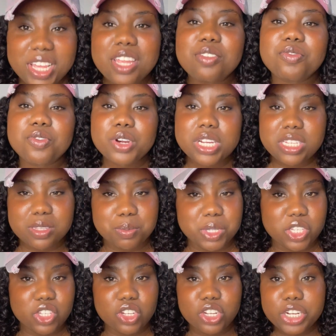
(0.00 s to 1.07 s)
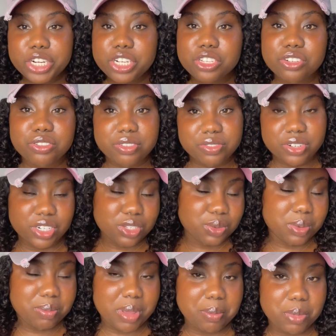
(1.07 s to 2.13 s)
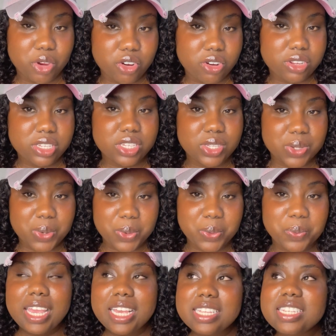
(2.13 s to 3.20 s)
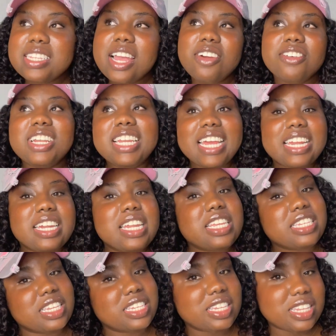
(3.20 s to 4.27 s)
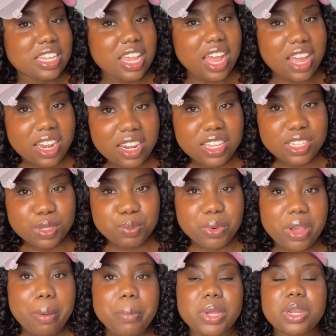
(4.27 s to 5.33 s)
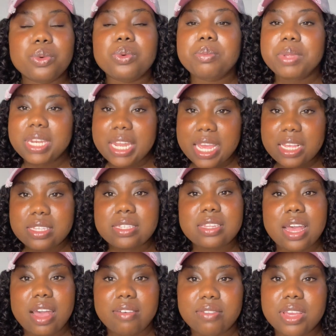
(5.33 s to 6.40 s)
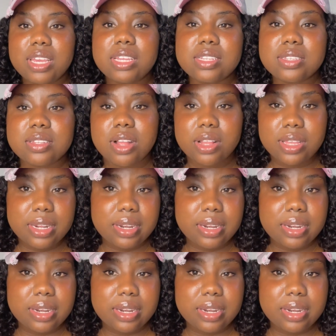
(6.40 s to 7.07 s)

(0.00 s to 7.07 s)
It forced me to learn to reverse with my mirrors, so it's not really a necessity at this point, but it would be nice to have it installed on